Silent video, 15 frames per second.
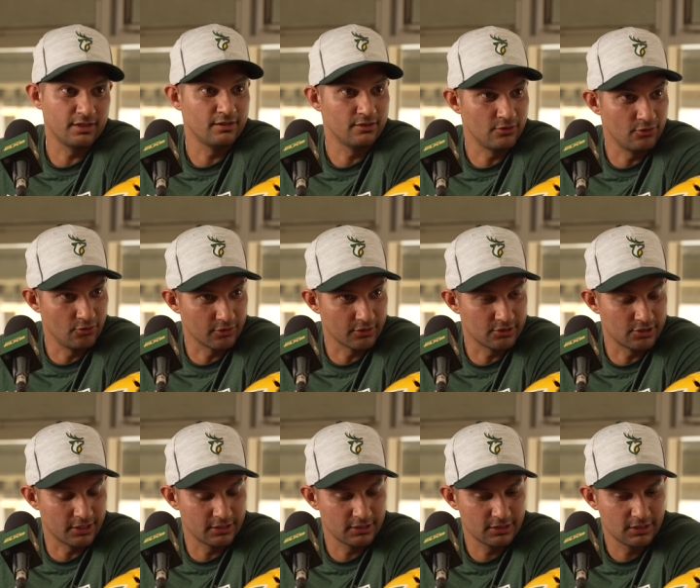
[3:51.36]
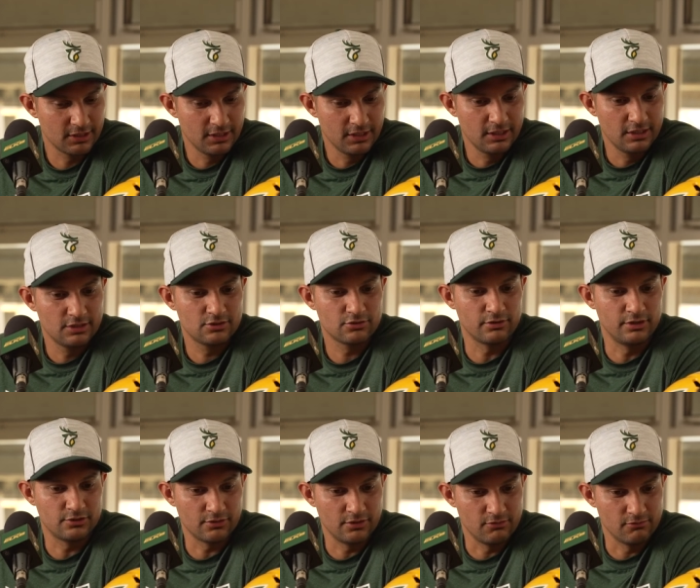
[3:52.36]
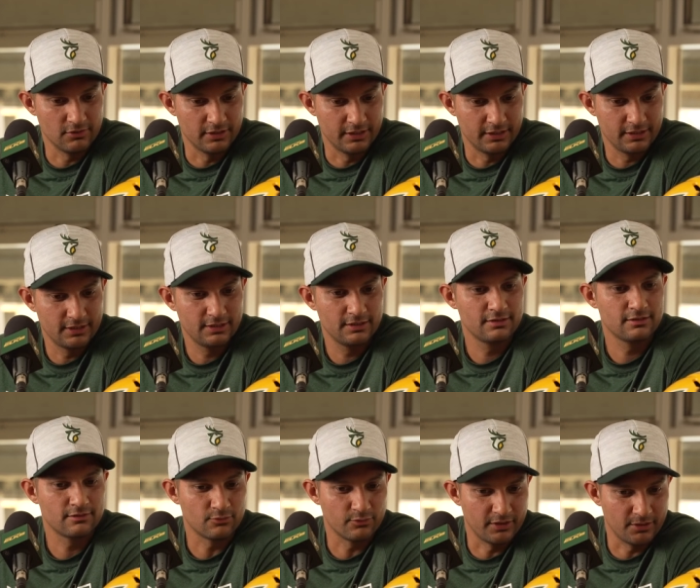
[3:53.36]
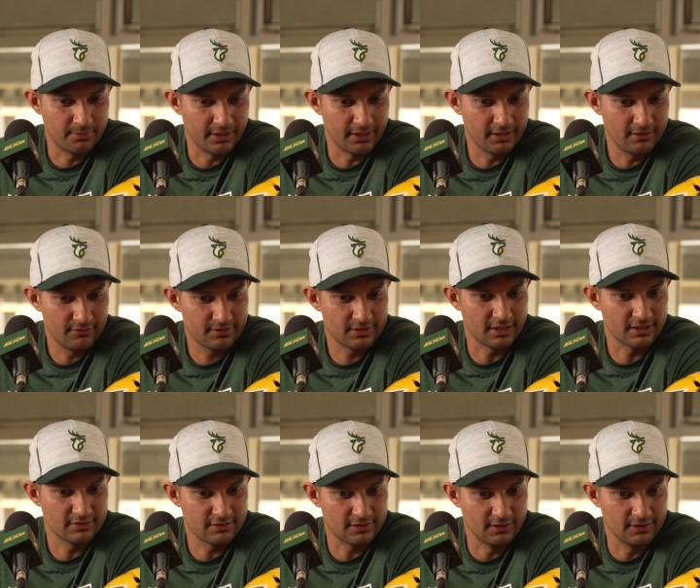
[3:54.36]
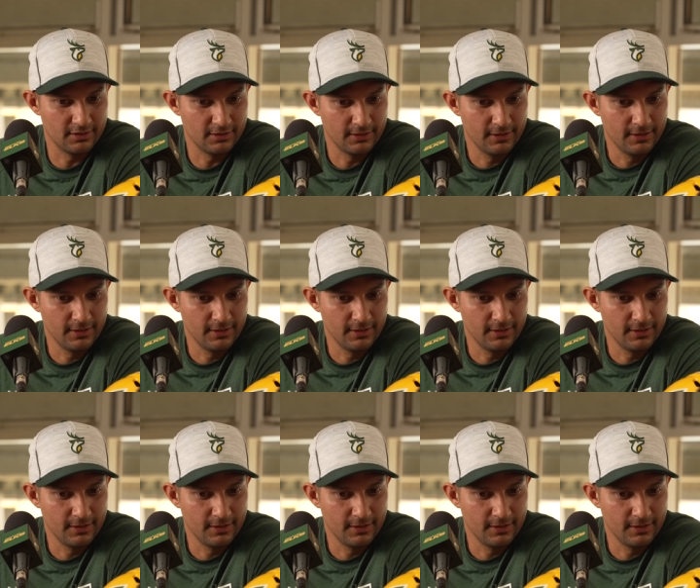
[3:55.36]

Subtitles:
New York Jets. 2021, Winnipeg, second stint.